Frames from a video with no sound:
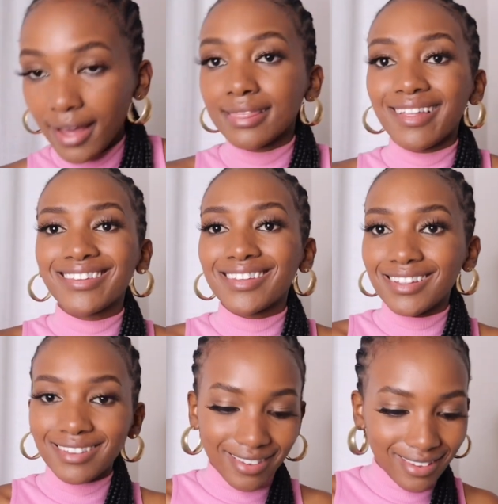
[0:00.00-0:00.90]
that's
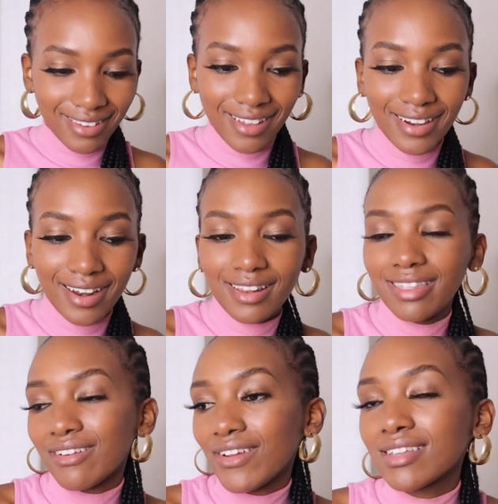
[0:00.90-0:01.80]
it. And then
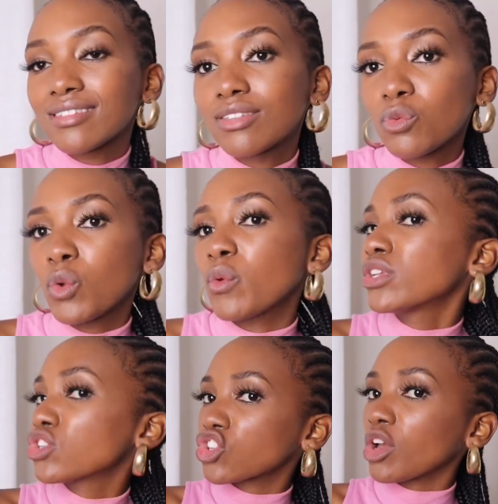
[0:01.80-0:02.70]
the rest, we
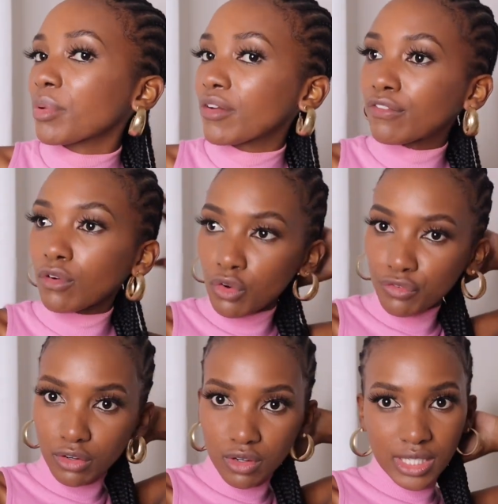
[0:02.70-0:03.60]
went shopping for
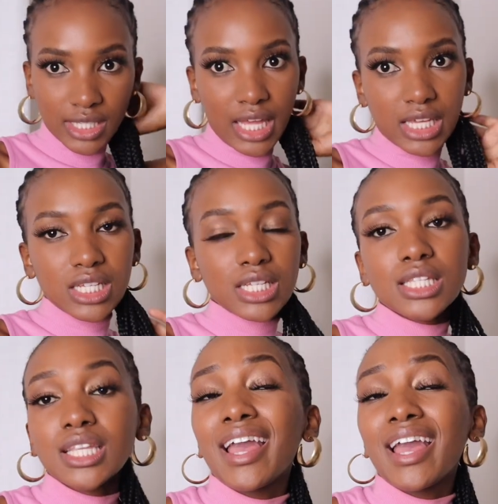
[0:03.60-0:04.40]
Nofunda sneakers,